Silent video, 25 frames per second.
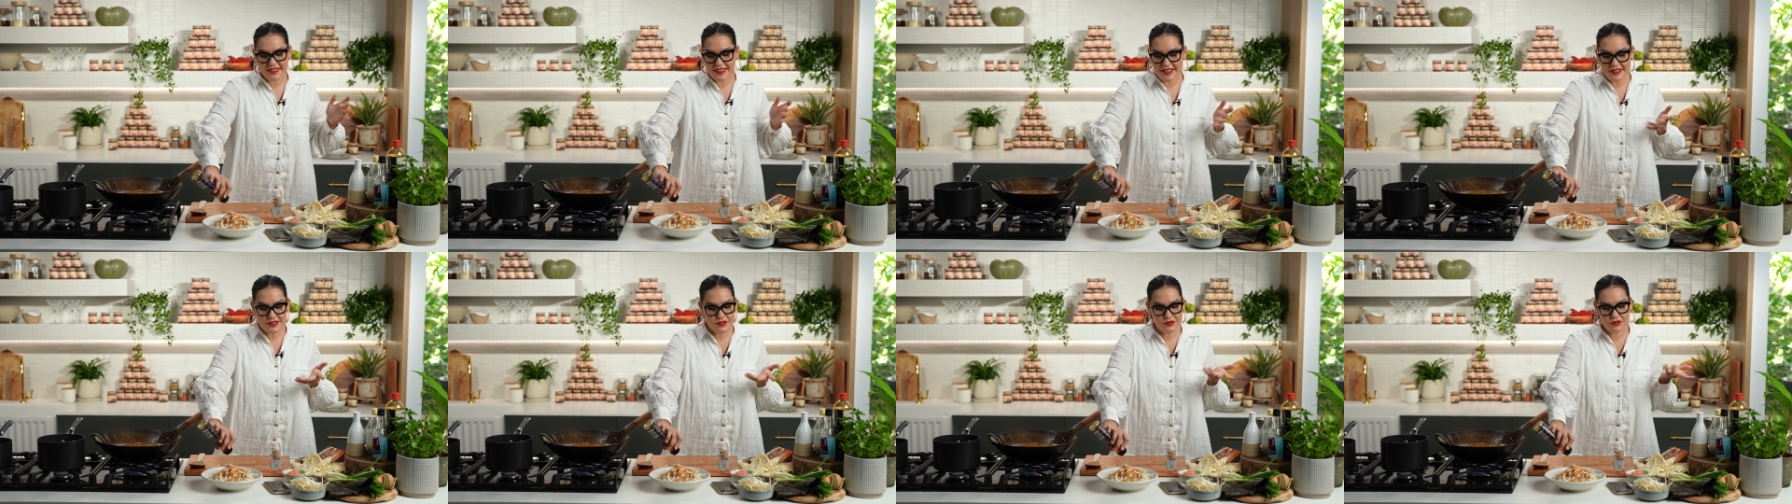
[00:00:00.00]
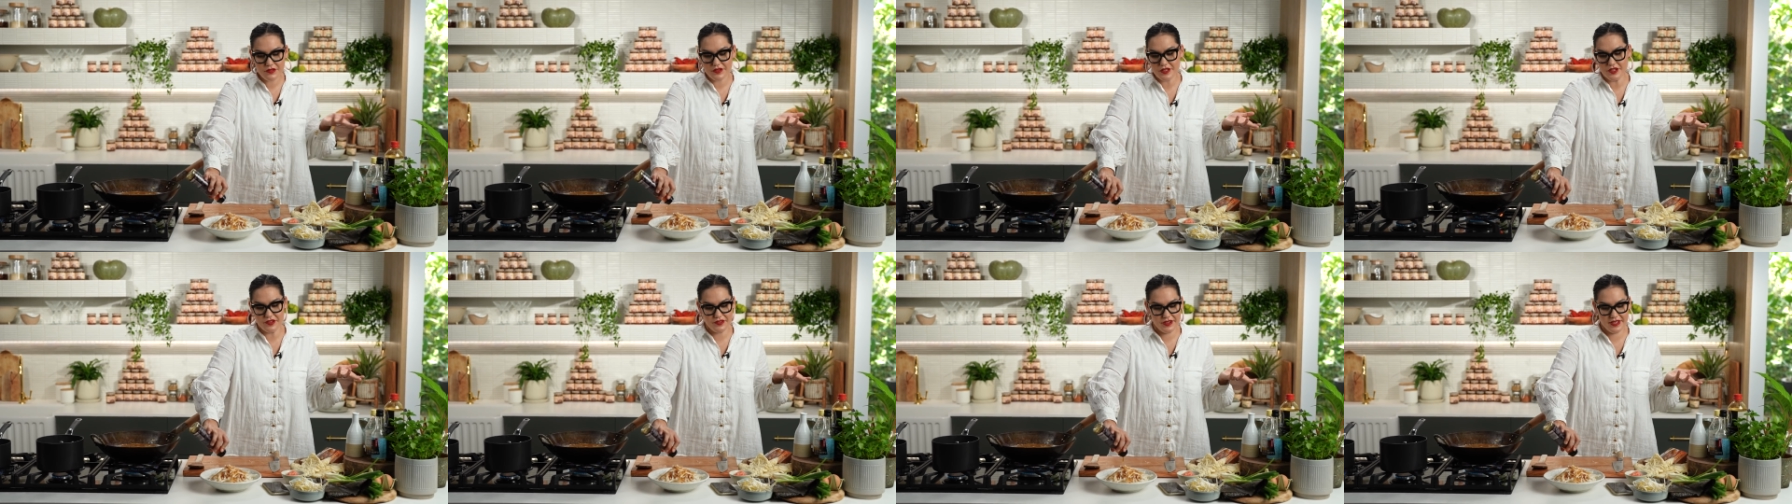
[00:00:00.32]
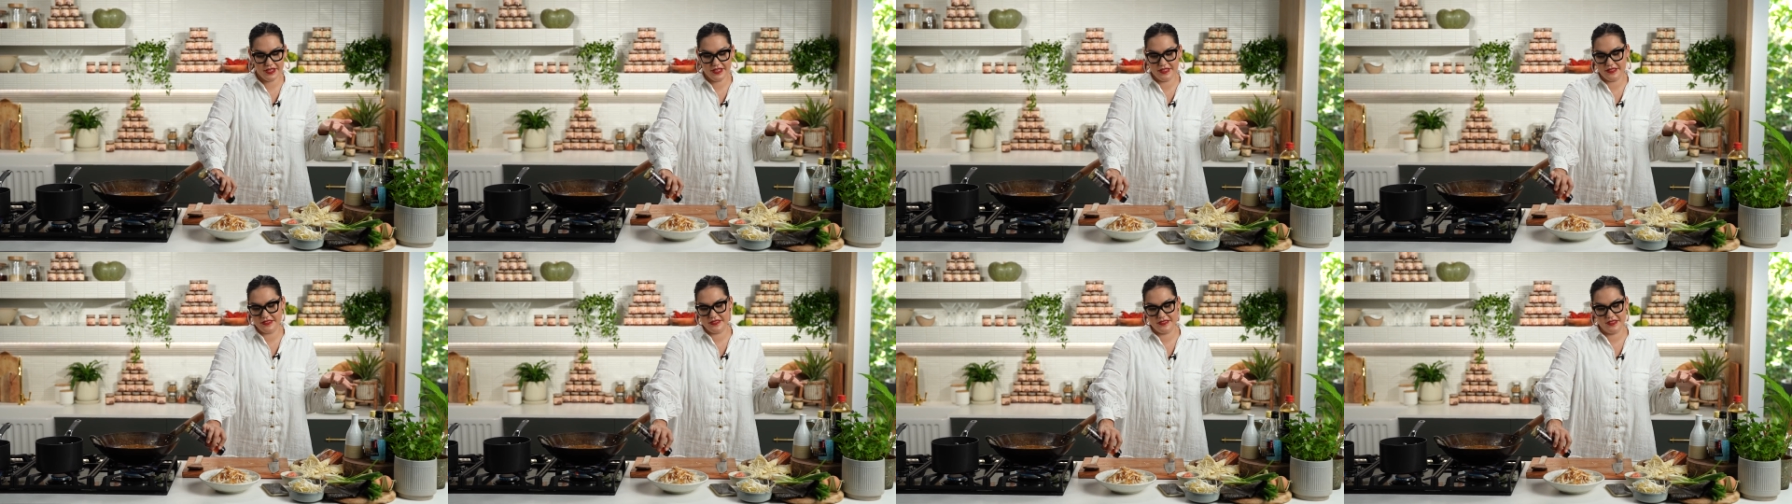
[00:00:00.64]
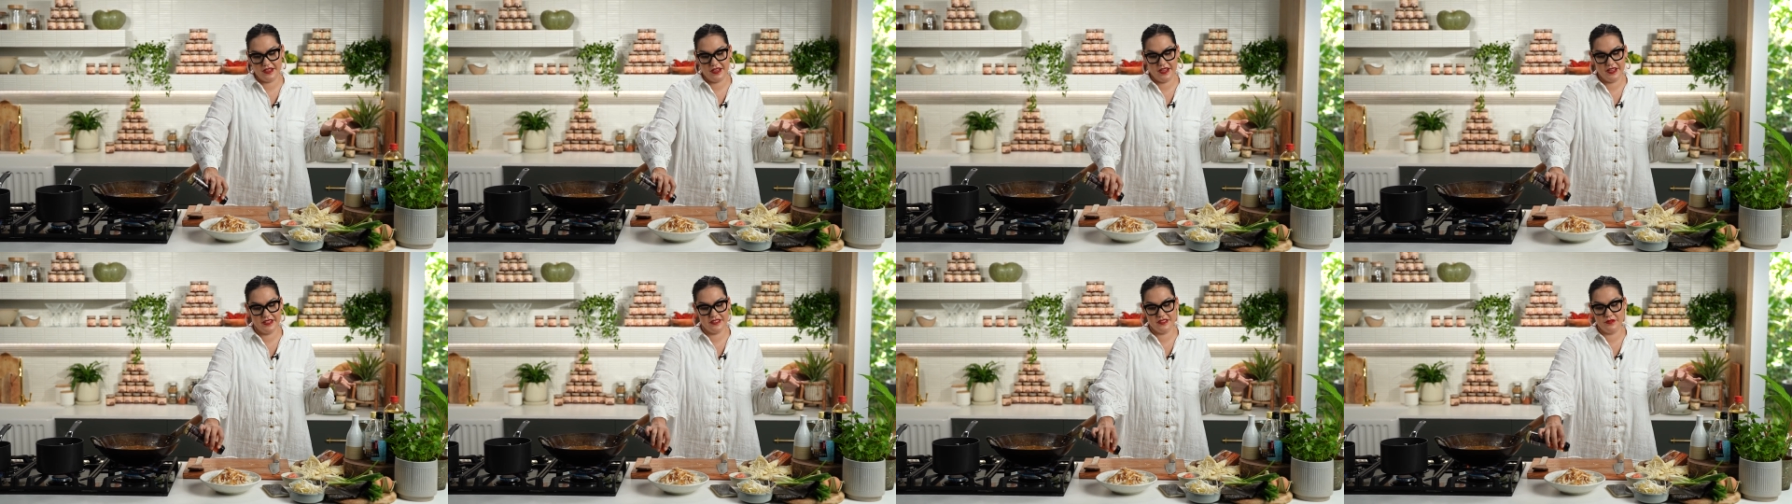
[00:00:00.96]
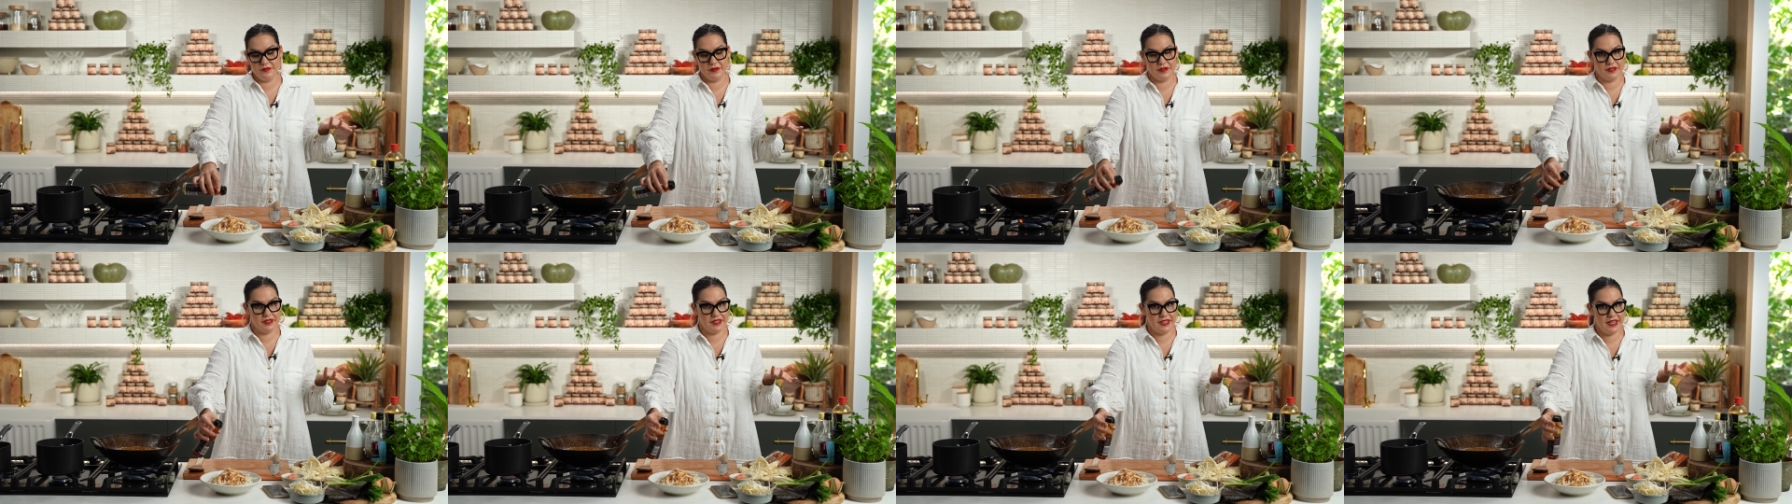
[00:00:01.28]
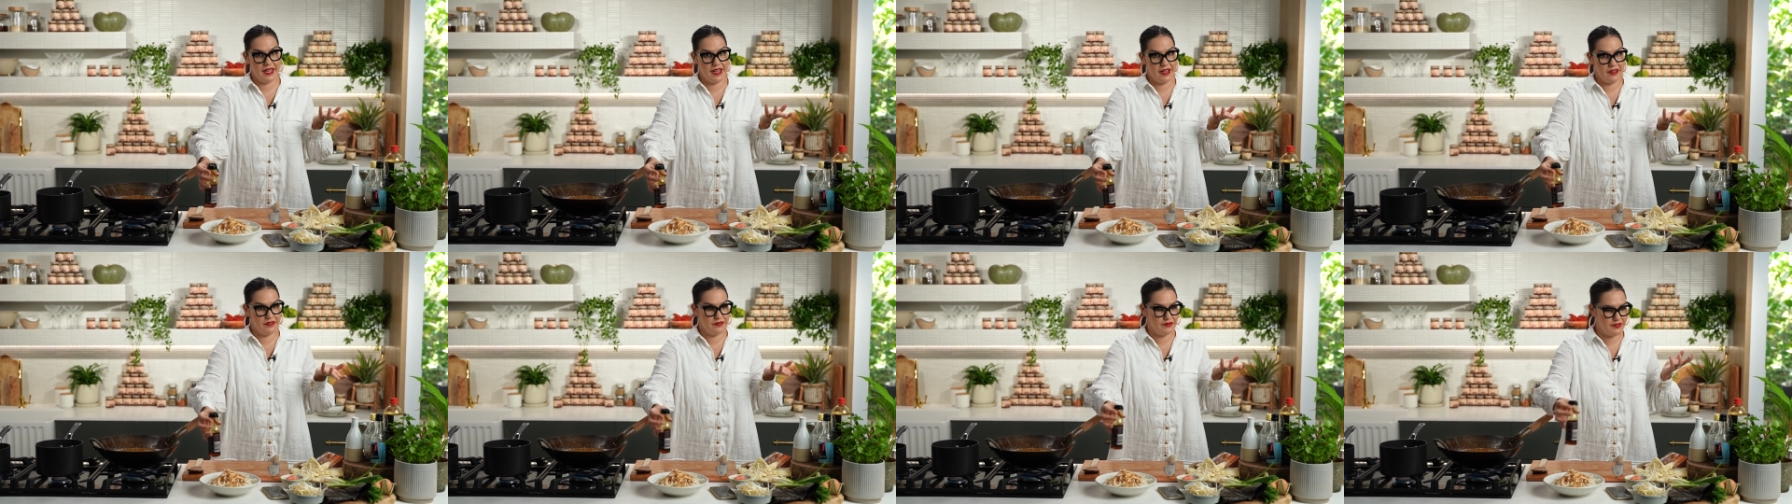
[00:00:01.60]
these are all ingredients that I typically
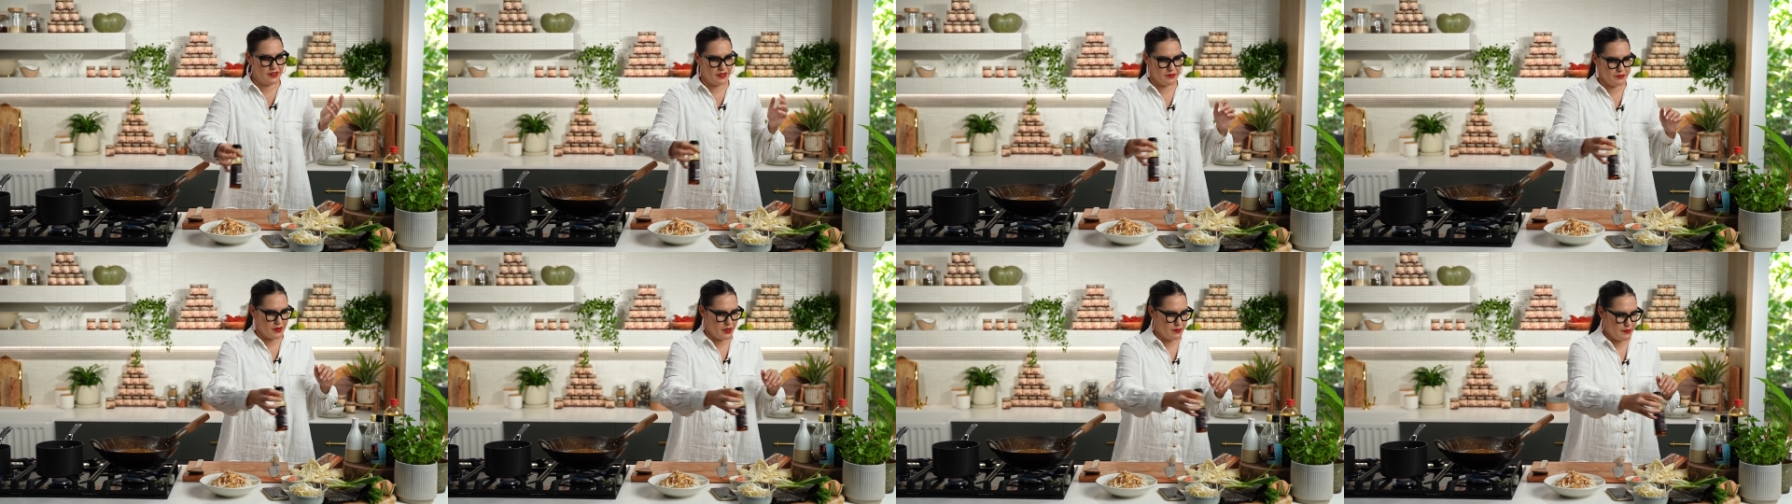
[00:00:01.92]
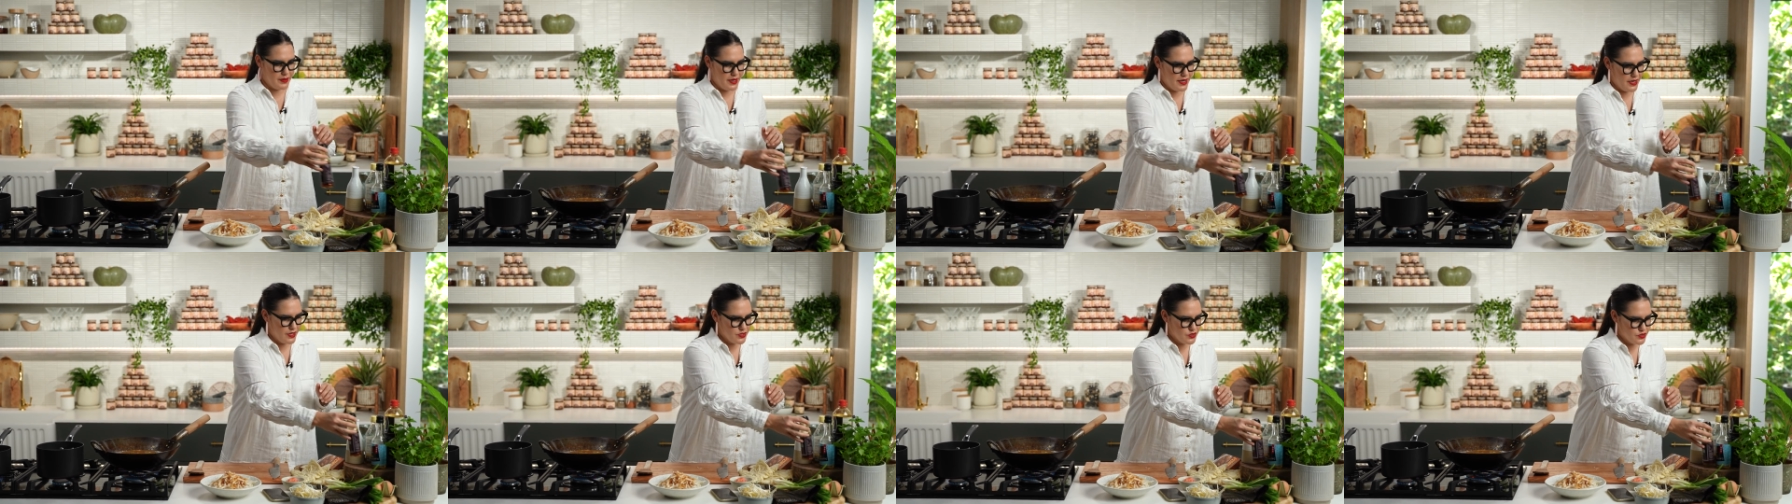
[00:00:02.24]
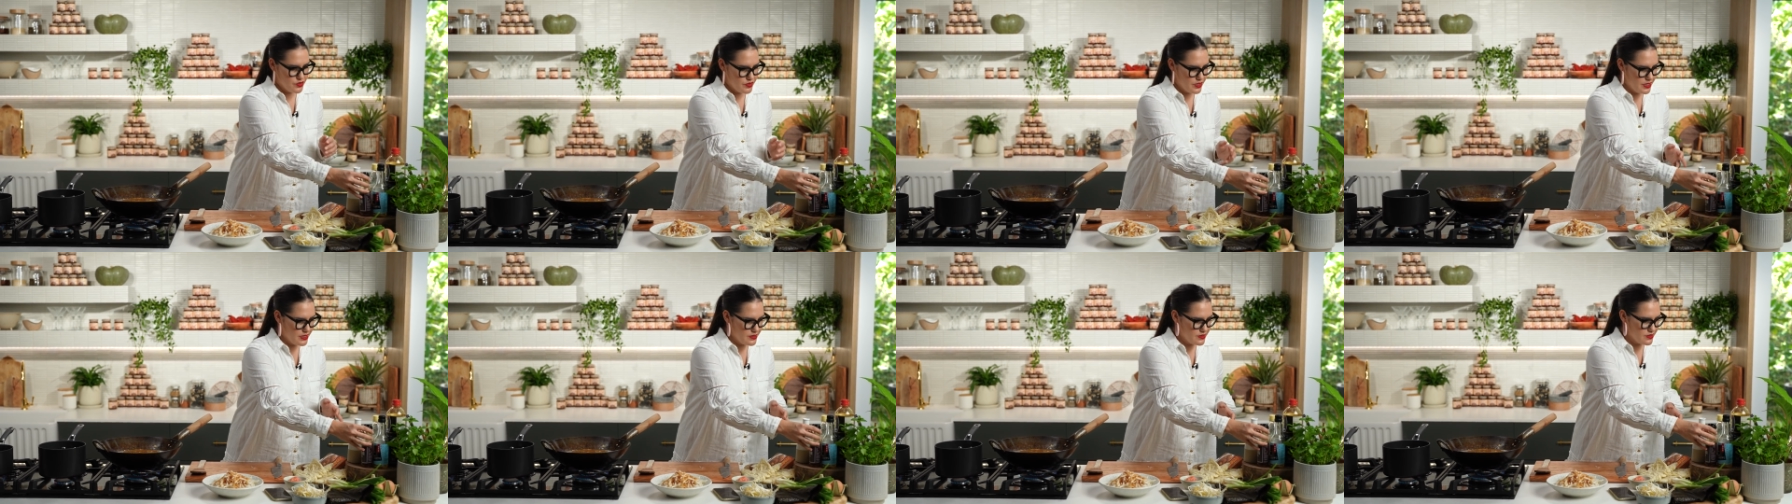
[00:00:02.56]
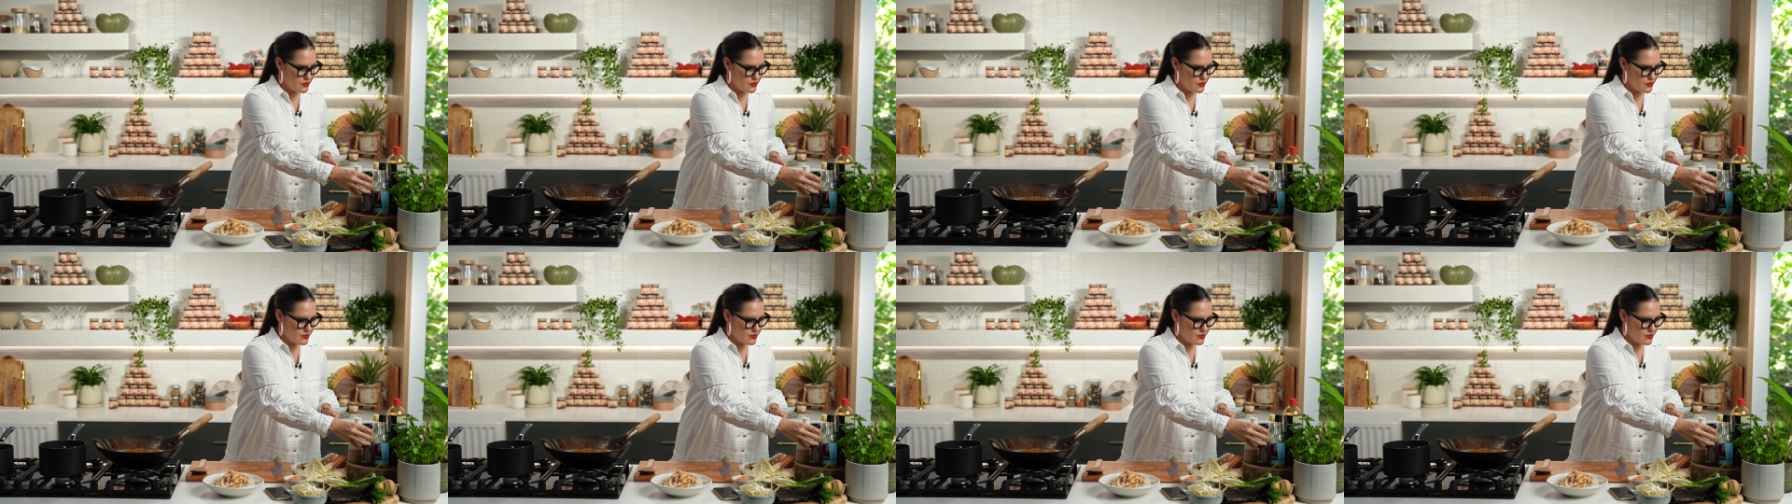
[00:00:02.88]
have in my pantry,